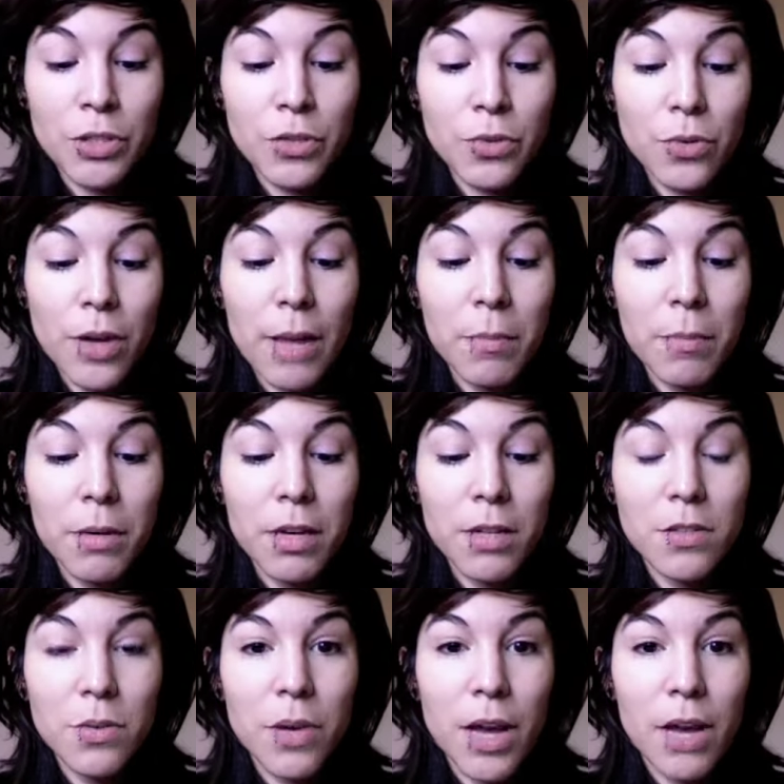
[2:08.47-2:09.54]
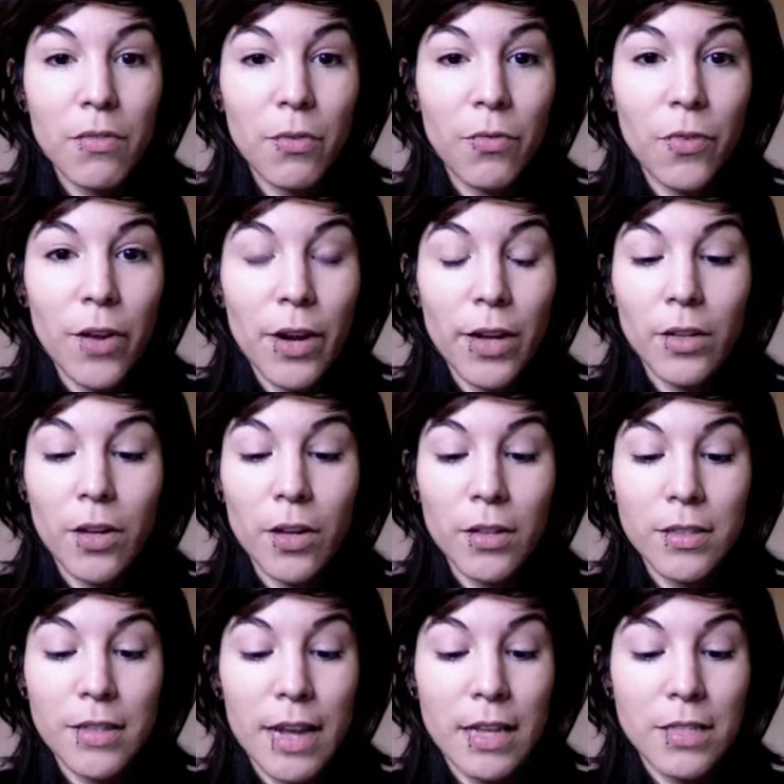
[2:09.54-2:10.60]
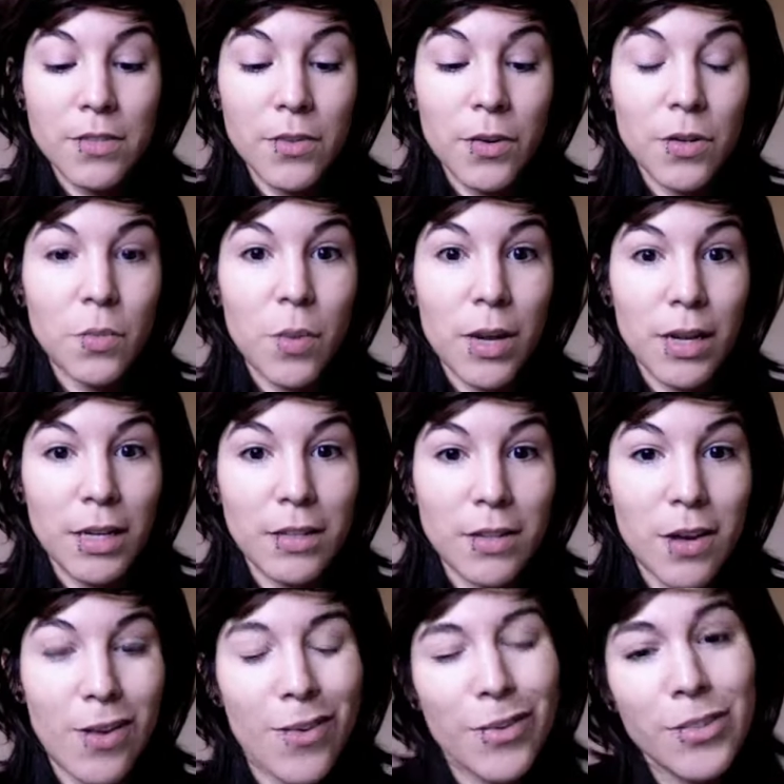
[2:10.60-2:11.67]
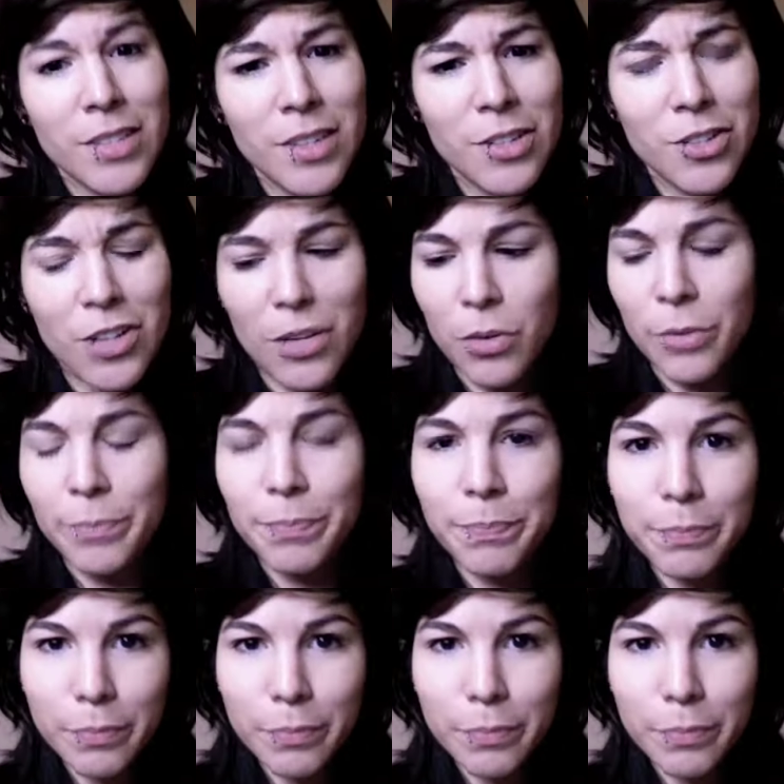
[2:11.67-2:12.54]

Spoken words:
is great because you have a very long day as far as weddings go, or just in general.